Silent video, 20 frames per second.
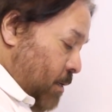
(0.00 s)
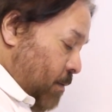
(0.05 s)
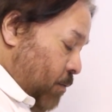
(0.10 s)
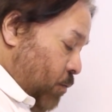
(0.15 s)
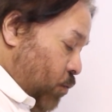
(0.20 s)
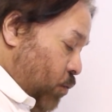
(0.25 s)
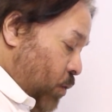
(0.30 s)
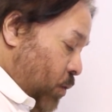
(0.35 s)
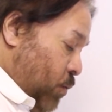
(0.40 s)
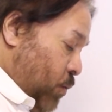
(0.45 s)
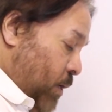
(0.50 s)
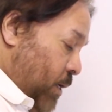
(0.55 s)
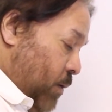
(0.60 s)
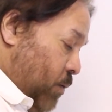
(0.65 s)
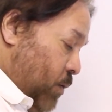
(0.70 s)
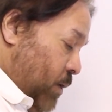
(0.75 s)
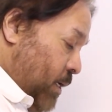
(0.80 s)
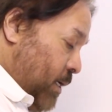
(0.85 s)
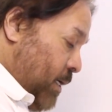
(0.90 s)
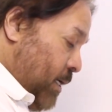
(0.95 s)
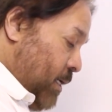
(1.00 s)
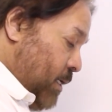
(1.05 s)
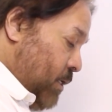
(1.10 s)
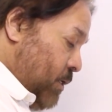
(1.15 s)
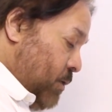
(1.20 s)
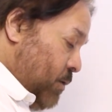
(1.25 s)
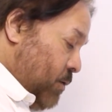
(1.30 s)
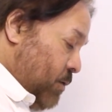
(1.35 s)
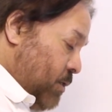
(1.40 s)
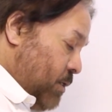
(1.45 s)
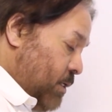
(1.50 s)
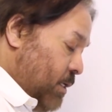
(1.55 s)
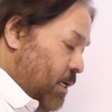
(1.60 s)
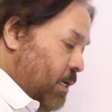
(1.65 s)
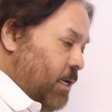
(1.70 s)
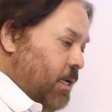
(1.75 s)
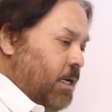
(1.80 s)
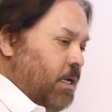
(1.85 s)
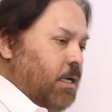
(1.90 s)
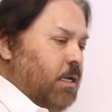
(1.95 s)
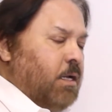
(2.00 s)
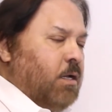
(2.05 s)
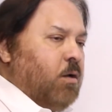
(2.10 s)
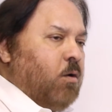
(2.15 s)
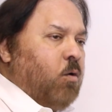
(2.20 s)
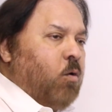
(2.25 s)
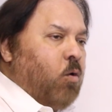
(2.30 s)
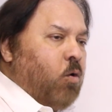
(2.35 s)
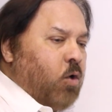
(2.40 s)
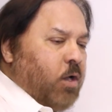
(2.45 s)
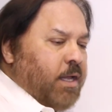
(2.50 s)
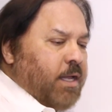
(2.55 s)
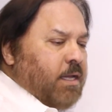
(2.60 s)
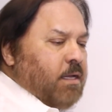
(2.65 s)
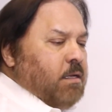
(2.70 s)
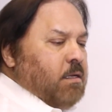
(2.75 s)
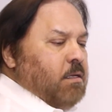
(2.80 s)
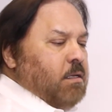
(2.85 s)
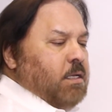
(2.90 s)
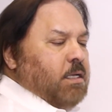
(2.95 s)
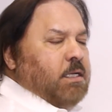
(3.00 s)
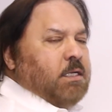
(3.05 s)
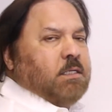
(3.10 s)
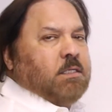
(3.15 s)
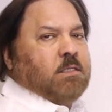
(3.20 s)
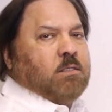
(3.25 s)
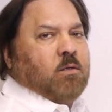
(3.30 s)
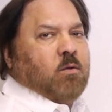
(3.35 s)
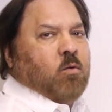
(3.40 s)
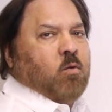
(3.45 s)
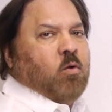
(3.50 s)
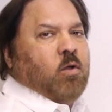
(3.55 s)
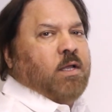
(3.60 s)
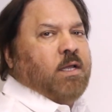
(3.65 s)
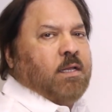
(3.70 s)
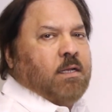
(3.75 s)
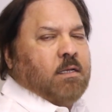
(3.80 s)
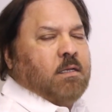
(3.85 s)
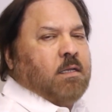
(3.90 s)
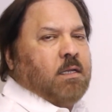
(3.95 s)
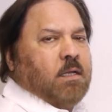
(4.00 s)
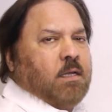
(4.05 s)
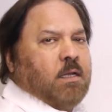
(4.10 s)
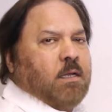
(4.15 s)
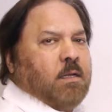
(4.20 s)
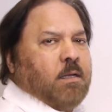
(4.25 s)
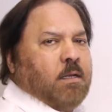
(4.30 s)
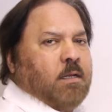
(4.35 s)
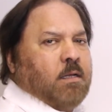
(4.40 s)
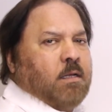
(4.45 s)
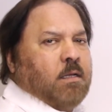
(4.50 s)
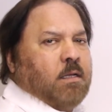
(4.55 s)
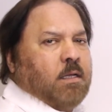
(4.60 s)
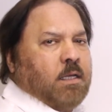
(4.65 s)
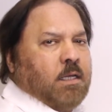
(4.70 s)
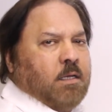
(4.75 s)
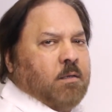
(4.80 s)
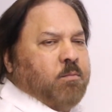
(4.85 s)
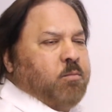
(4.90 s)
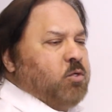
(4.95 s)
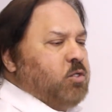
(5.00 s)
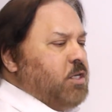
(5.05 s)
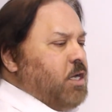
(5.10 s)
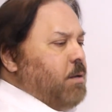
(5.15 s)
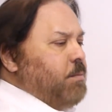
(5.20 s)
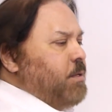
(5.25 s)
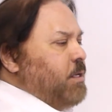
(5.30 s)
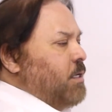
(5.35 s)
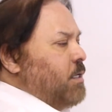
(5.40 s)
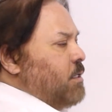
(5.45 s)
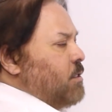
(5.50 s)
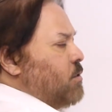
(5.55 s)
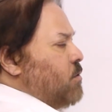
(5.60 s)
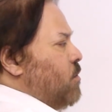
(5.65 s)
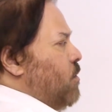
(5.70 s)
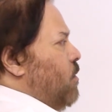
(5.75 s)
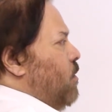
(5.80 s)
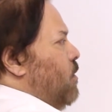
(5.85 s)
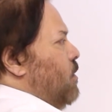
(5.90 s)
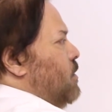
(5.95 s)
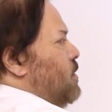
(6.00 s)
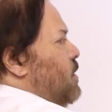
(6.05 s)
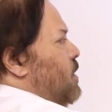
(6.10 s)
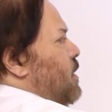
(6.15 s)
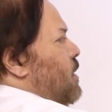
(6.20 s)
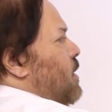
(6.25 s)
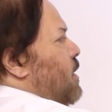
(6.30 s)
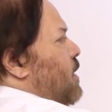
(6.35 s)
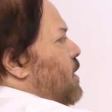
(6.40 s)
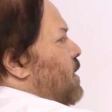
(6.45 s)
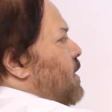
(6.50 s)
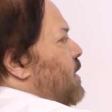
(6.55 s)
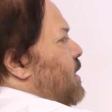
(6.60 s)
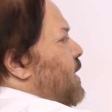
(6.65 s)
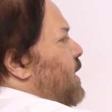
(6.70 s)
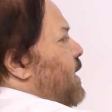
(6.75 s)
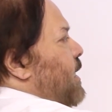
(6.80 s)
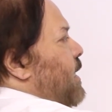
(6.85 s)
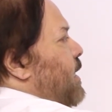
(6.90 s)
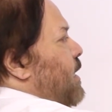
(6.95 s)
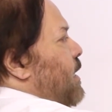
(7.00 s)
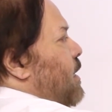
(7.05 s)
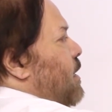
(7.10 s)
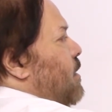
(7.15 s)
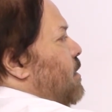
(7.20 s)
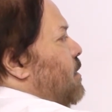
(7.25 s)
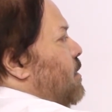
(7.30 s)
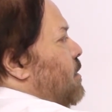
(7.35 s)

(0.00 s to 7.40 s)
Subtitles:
we can use oil. Is oil in Punjabi is called tail.